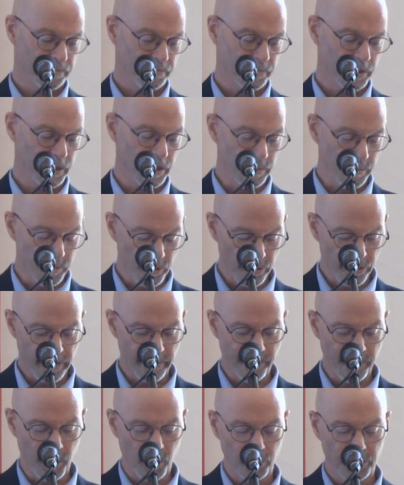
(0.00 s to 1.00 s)
In the birth
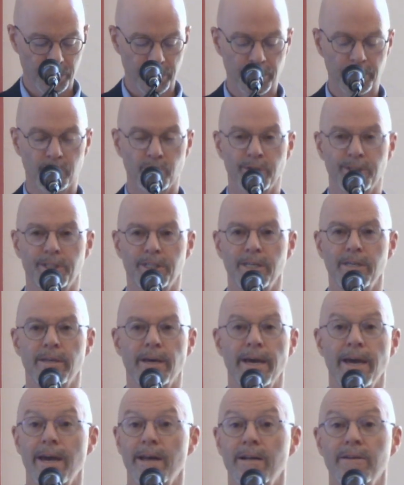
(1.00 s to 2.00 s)
of Moses, we see
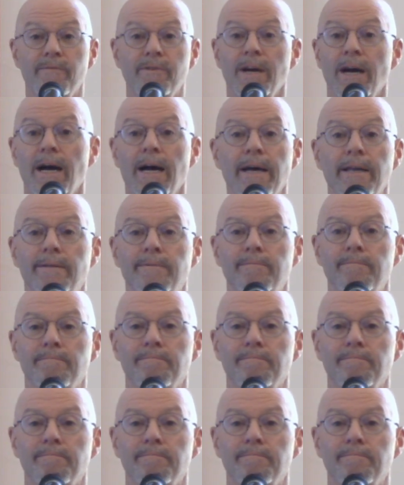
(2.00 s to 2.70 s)
the hand of God.